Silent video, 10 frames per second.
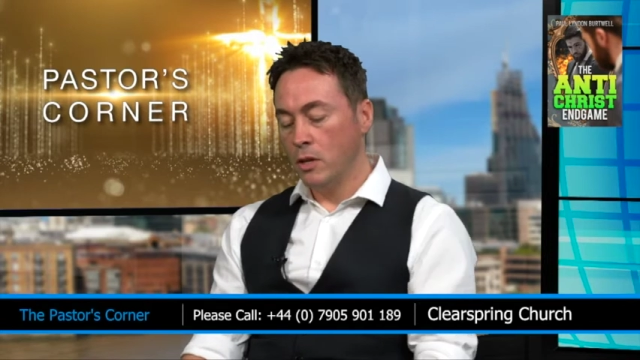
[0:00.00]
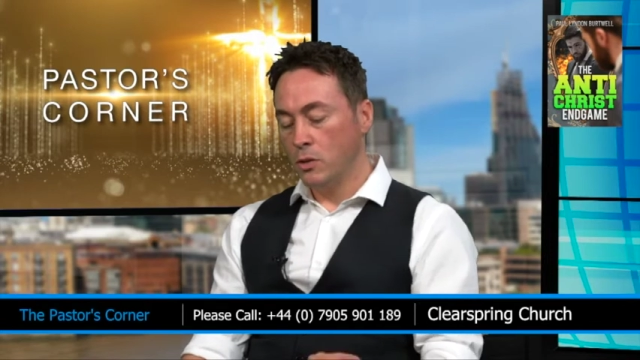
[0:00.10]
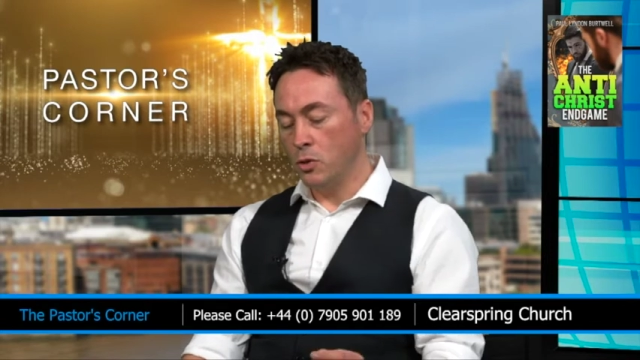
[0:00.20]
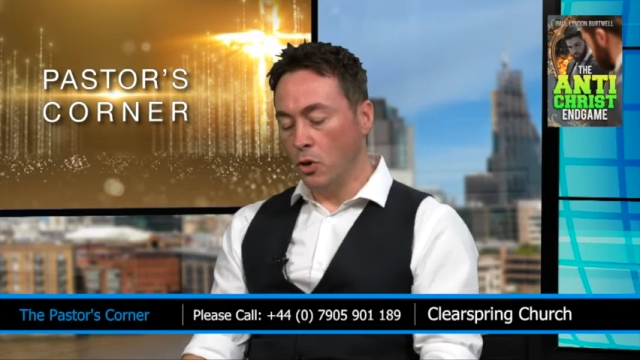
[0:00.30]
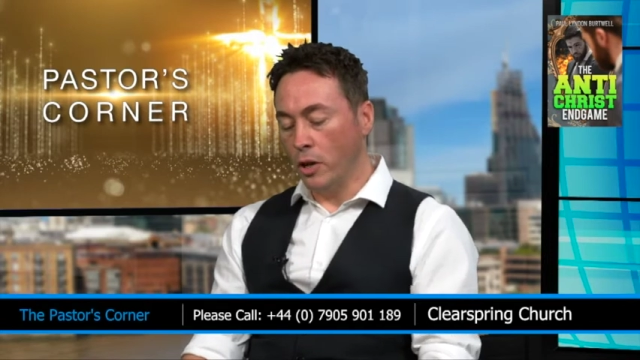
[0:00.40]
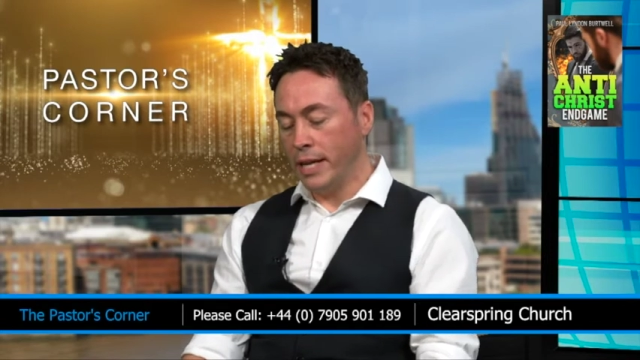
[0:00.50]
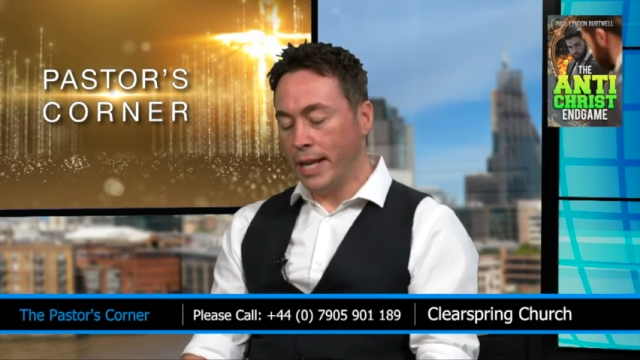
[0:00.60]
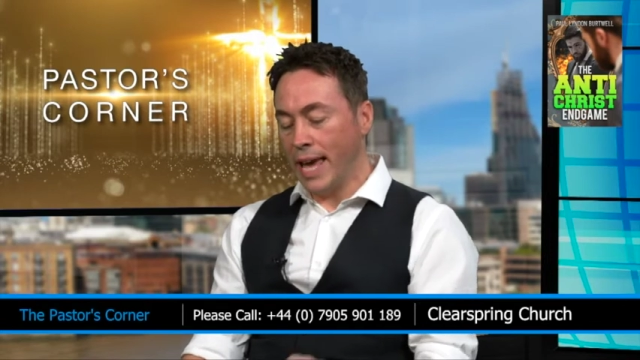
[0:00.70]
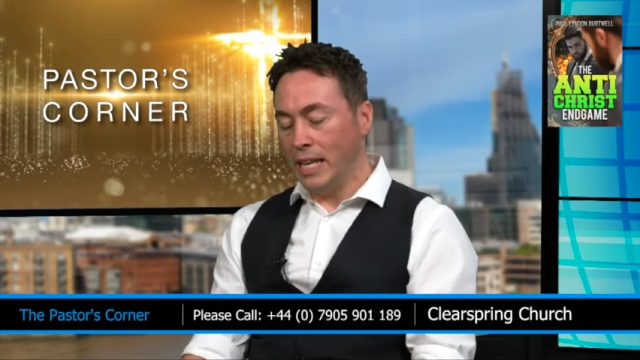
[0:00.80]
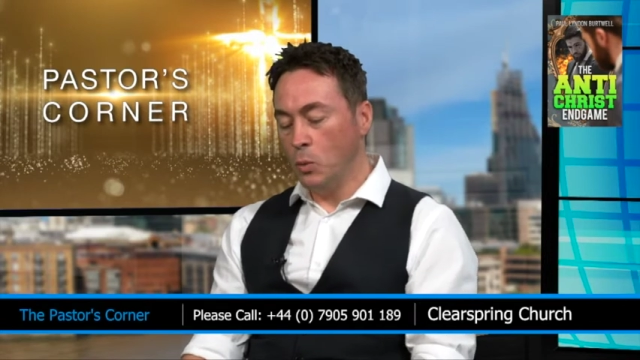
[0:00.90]
Do not
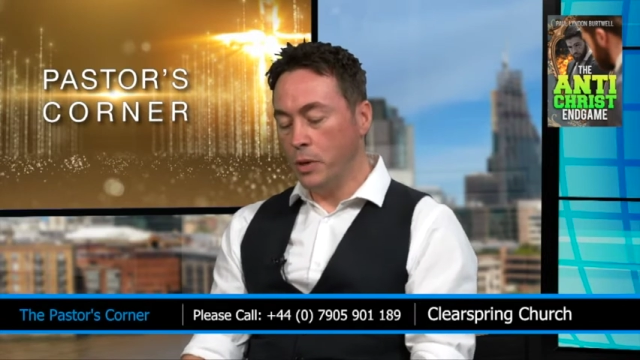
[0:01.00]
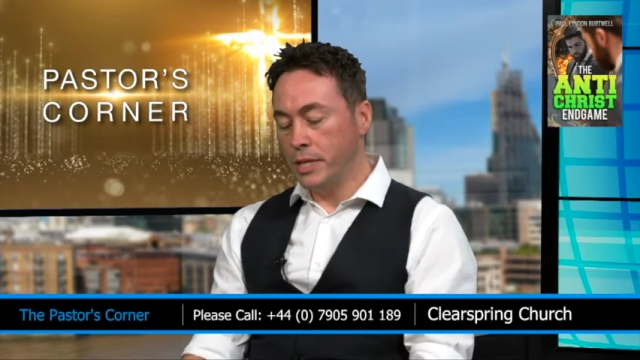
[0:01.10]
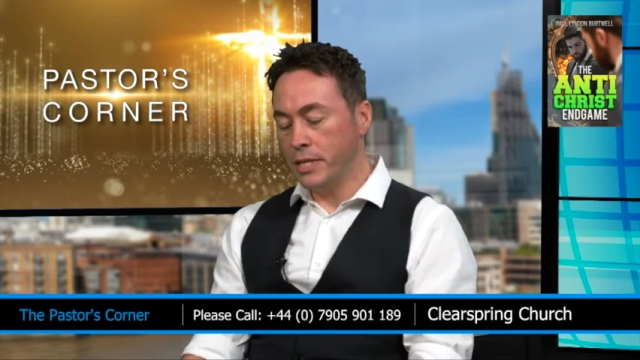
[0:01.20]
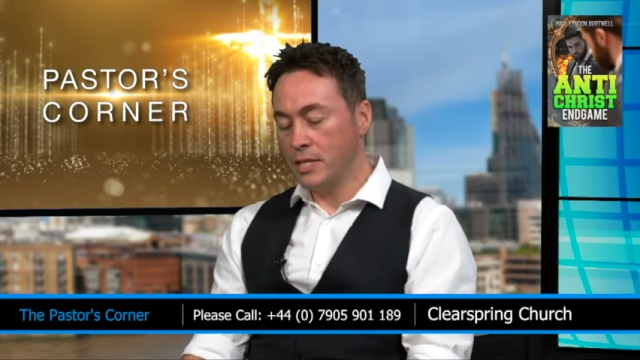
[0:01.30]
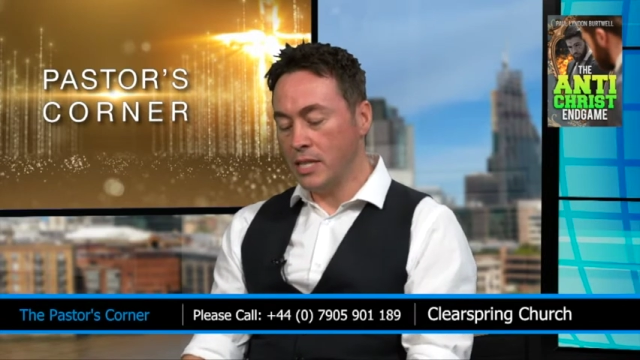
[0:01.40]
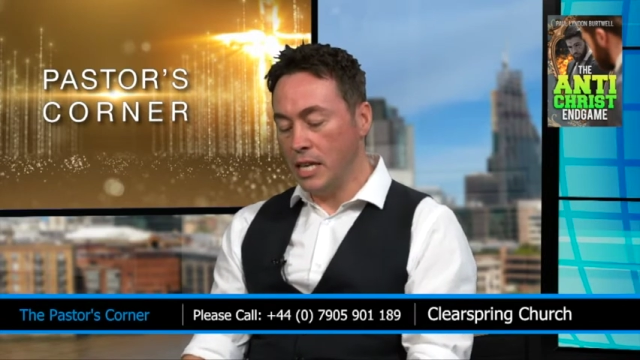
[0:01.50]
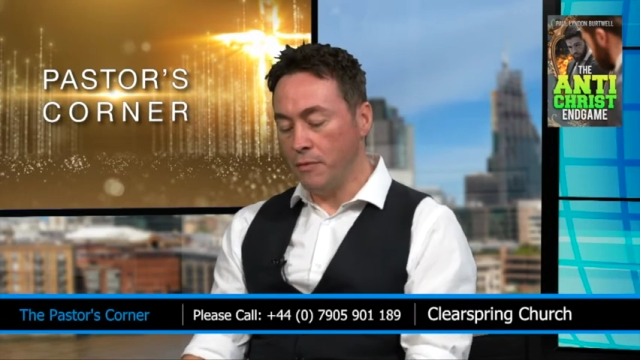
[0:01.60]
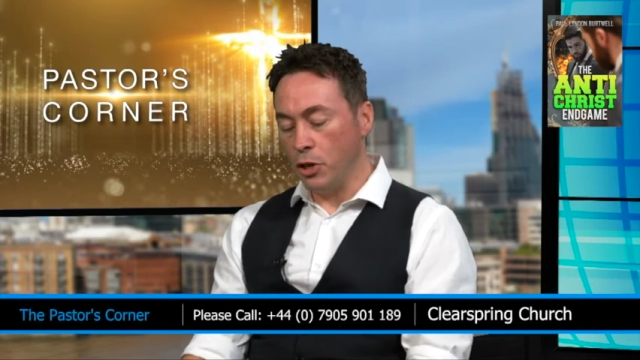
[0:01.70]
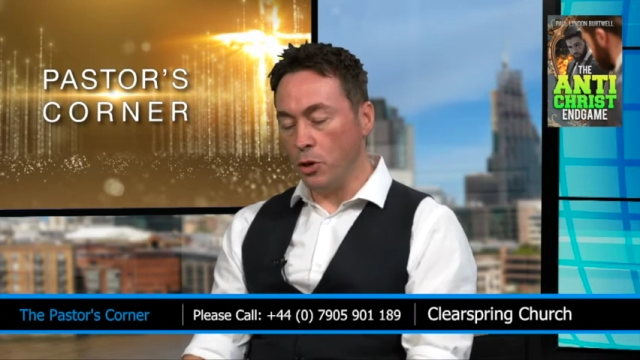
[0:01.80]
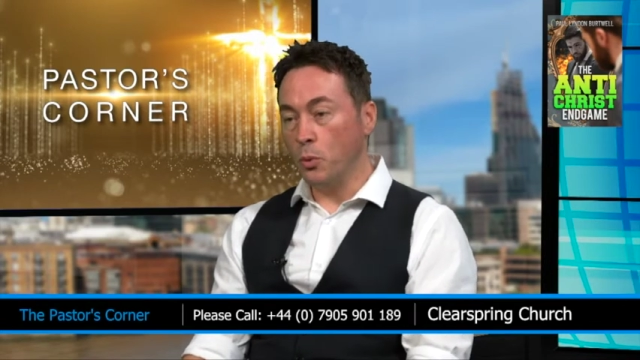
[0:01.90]
let anyone deceive
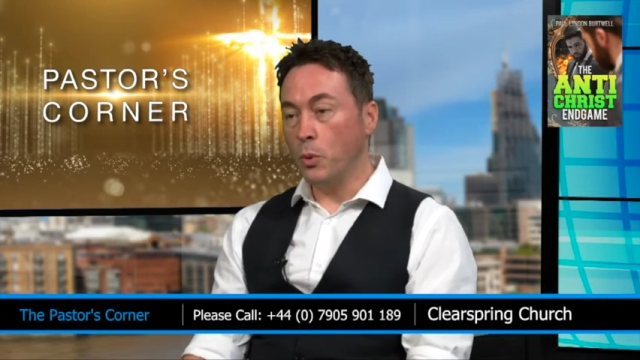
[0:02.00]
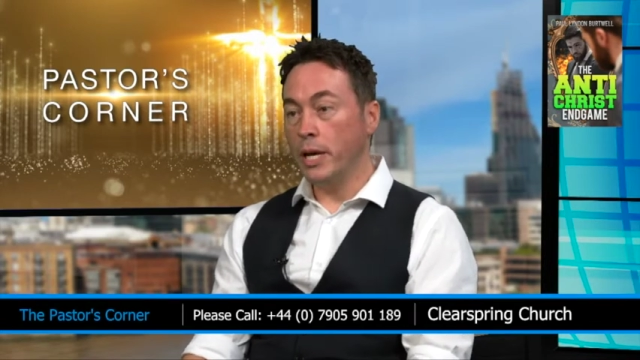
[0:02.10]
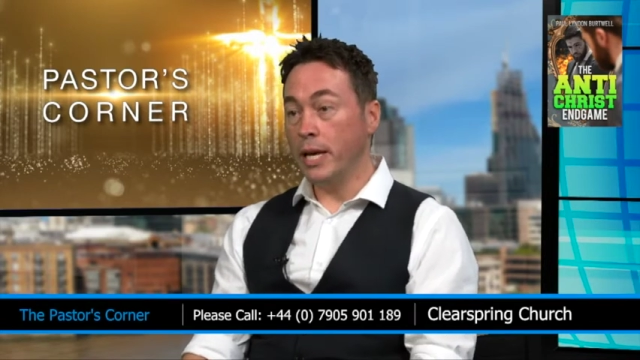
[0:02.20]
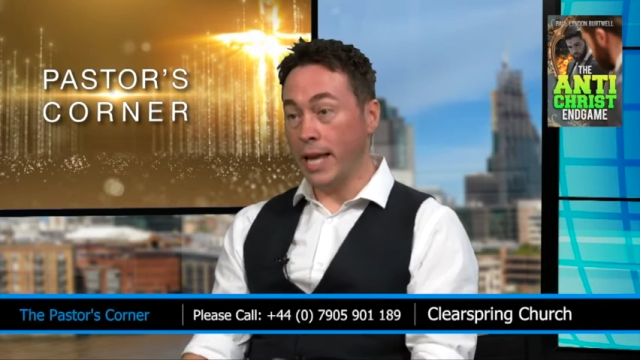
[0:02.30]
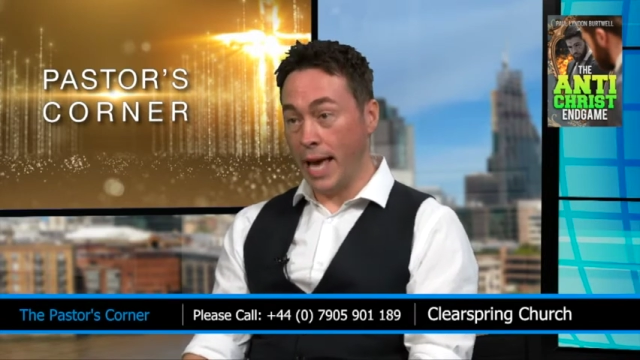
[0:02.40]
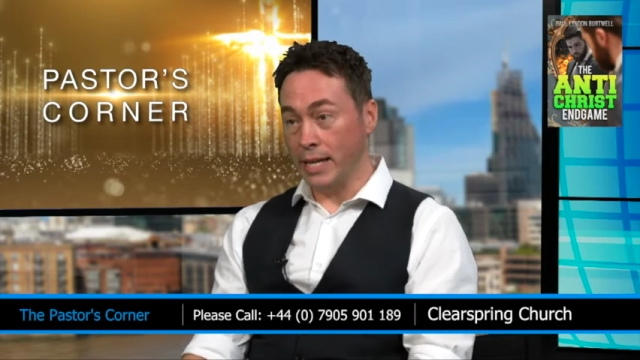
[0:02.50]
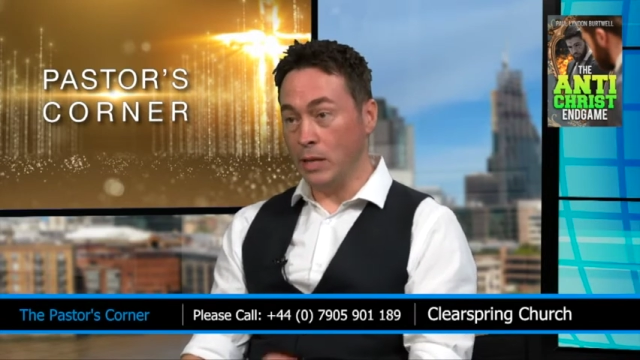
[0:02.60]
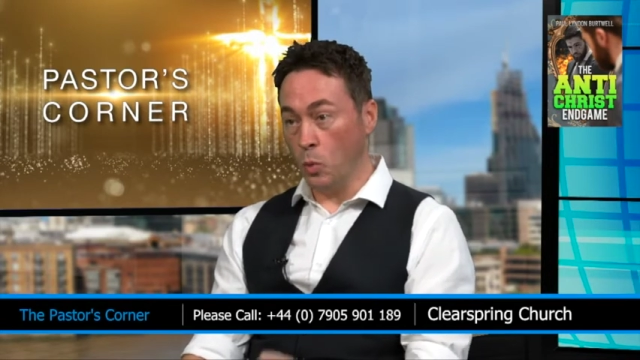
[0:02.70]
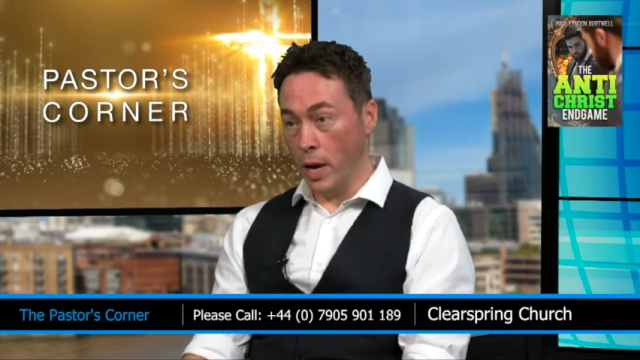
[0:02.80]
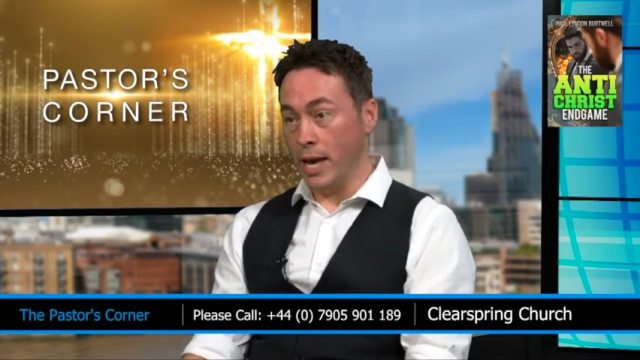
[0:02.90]
you in
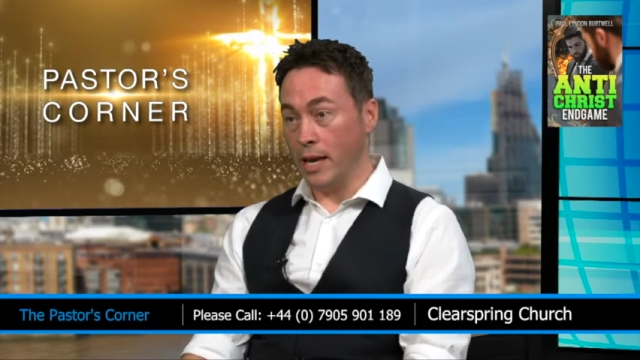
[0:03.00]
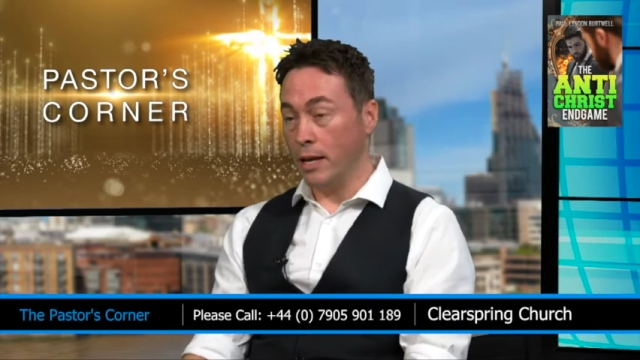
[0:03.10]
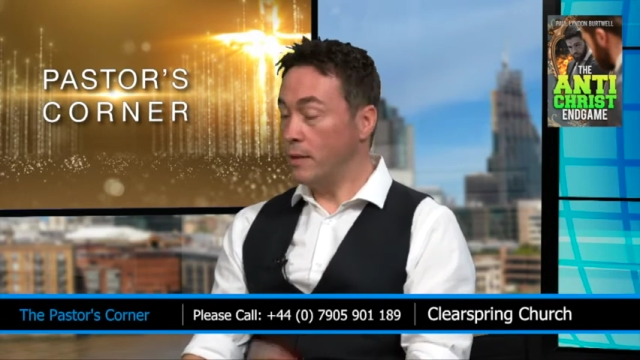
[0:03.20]
any way.